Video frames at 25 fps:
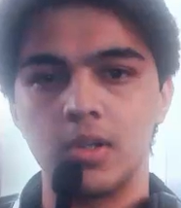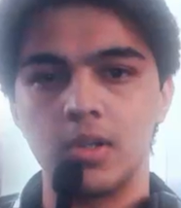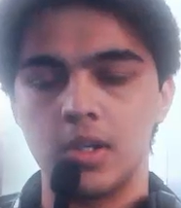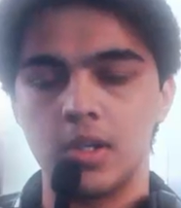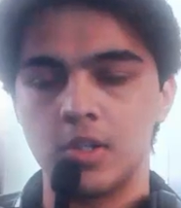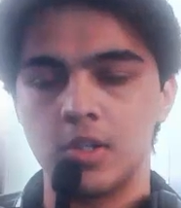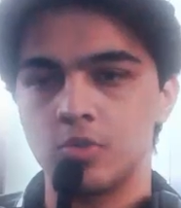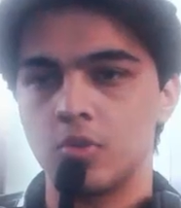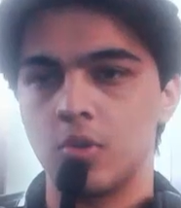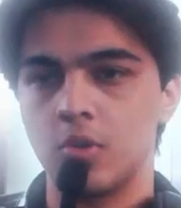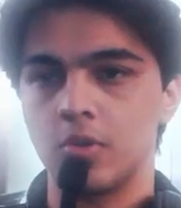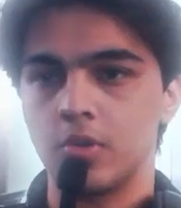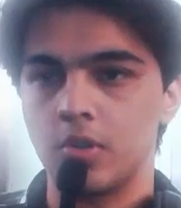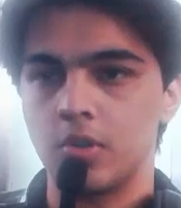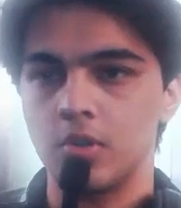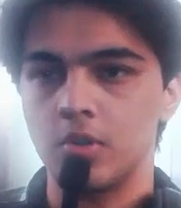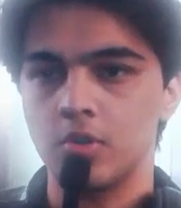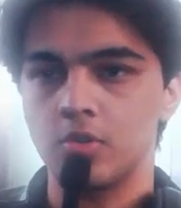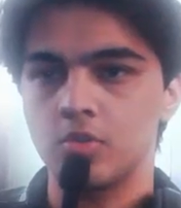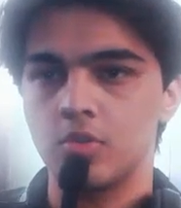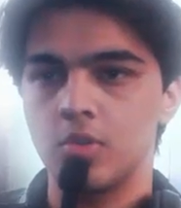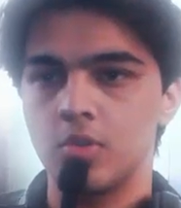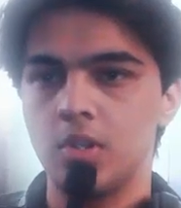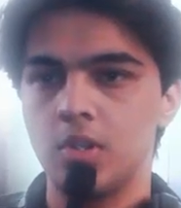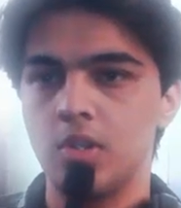restaurant
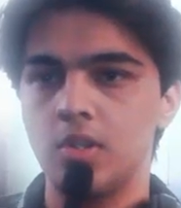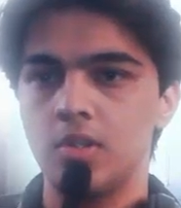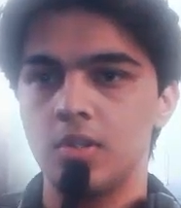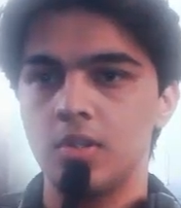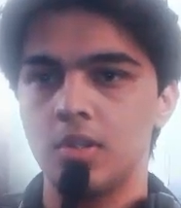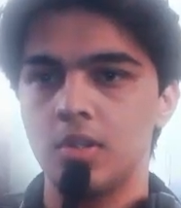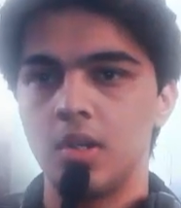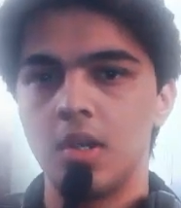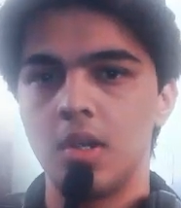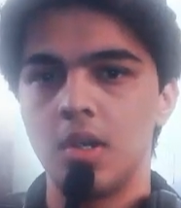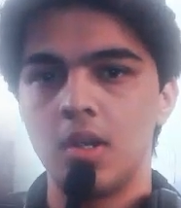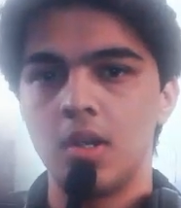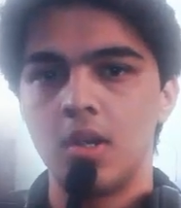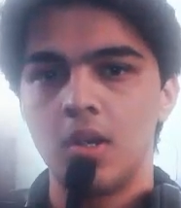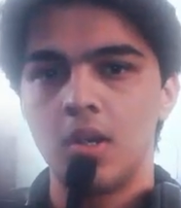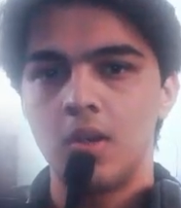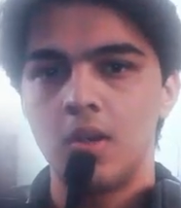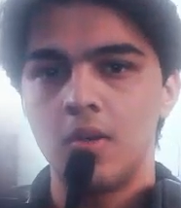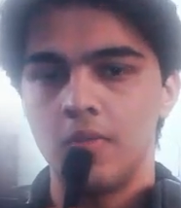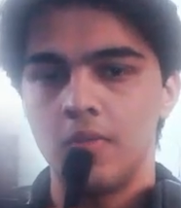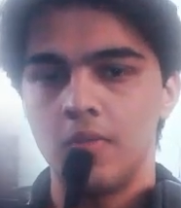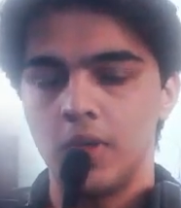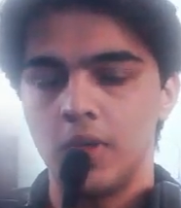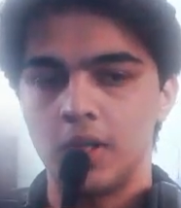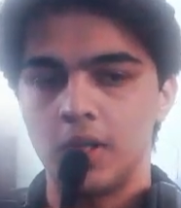industry.
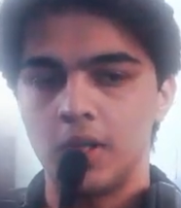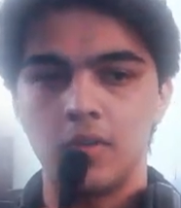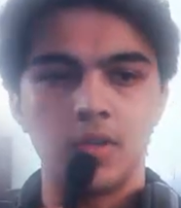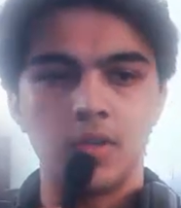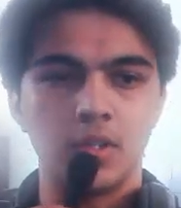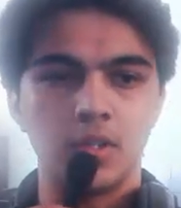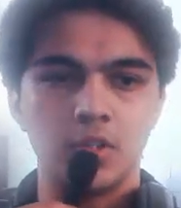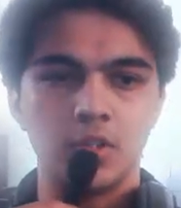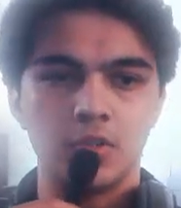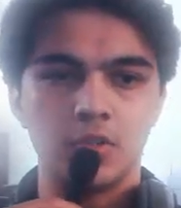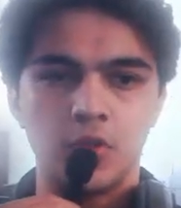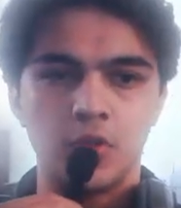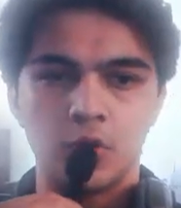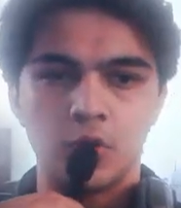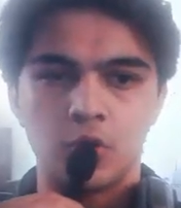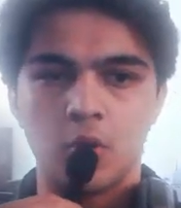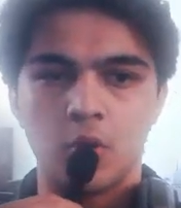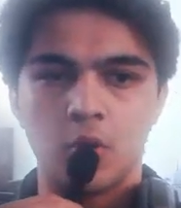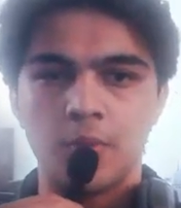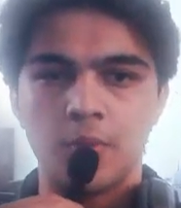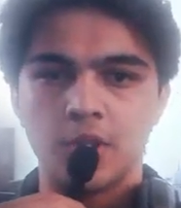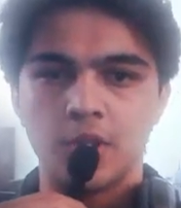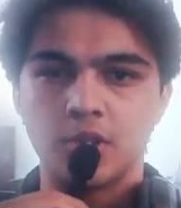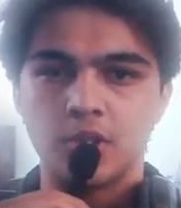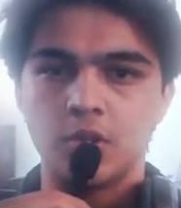We'll cover this few
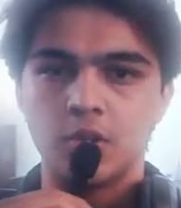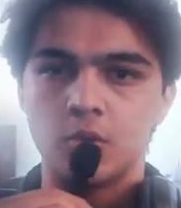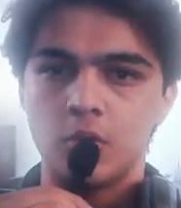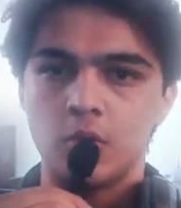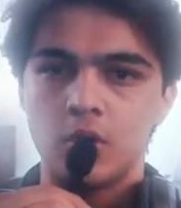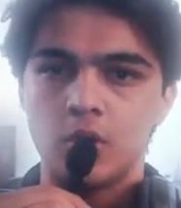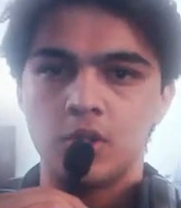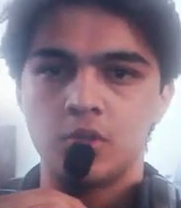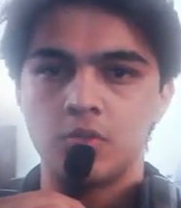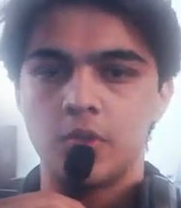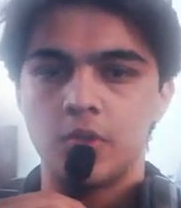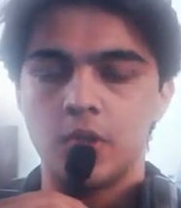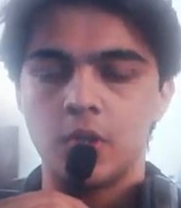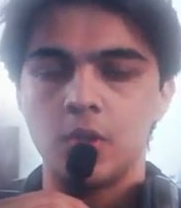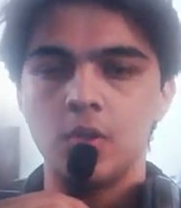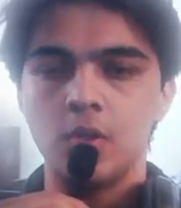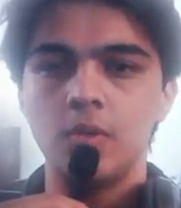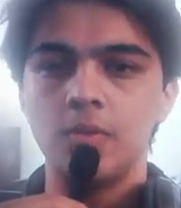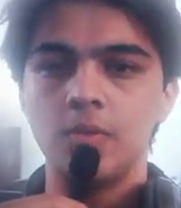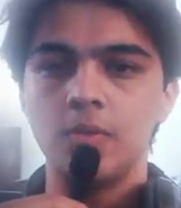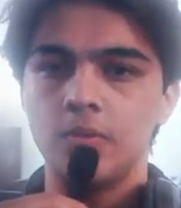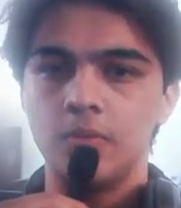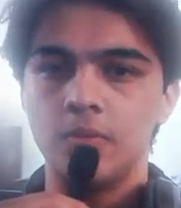topics in today's video.